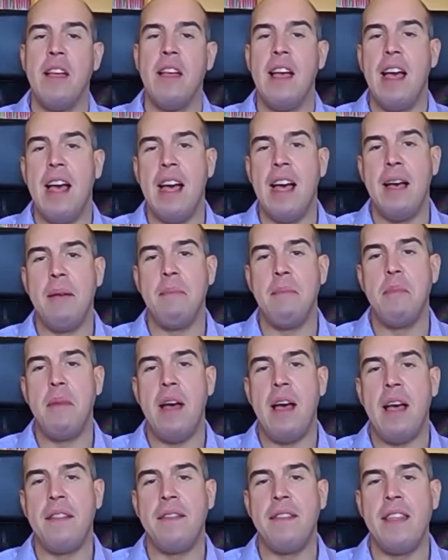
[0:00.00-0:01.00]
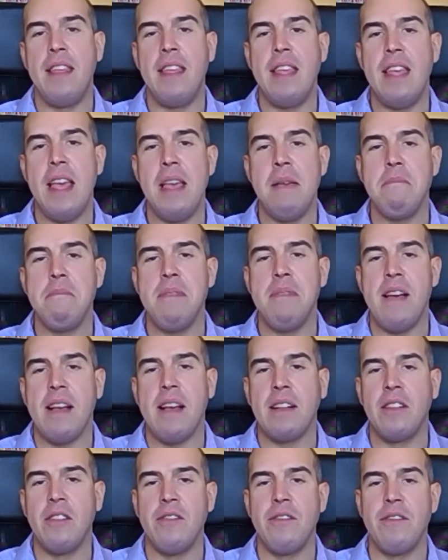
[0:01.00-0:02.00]
And the
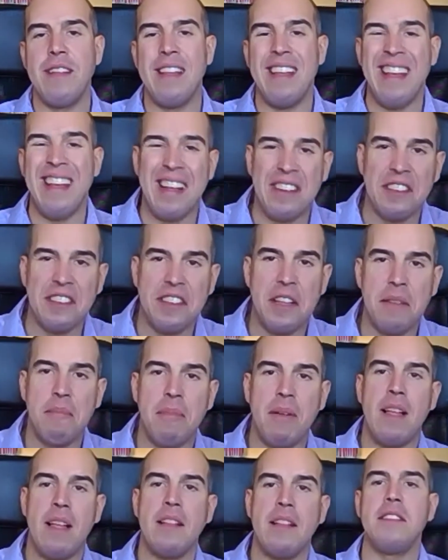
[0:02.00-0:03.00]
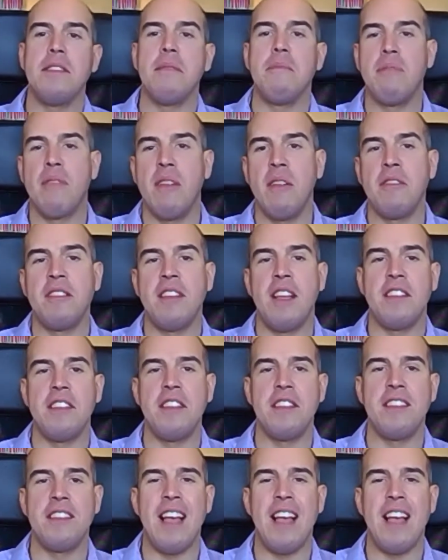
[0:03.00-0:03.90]
impact on EHC plans and processes,